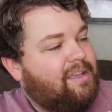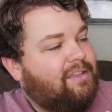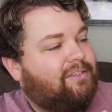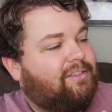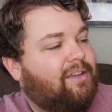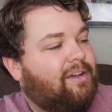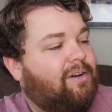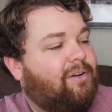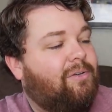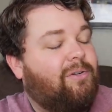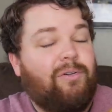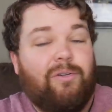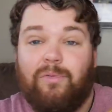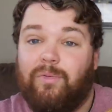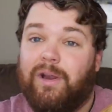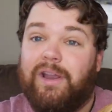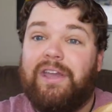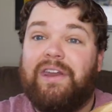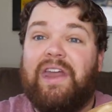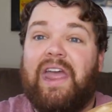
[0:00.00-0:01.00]
So
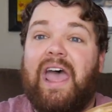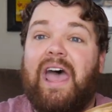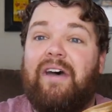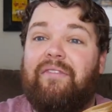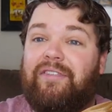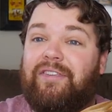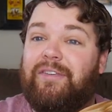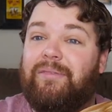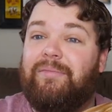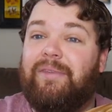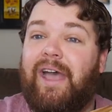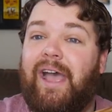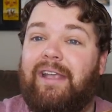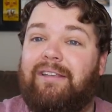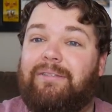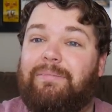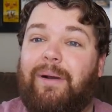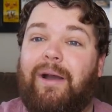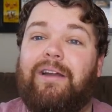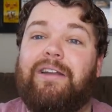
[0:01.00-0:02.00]
we're gonna have some
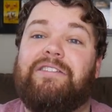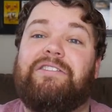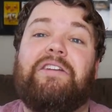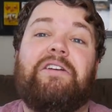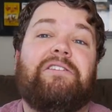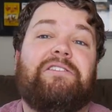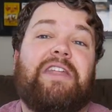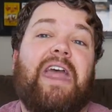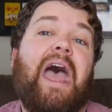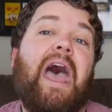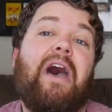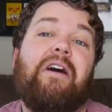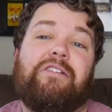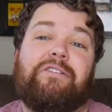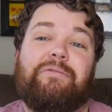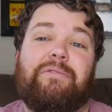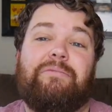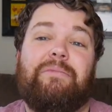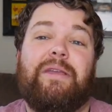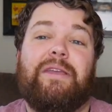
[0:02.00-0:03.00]
nice parties here at the
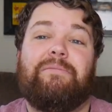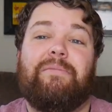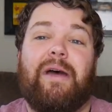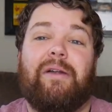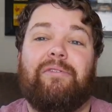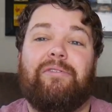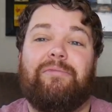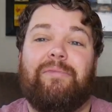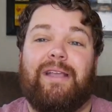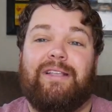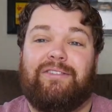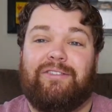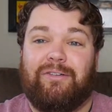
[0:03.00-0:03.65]
house with me and my roommate.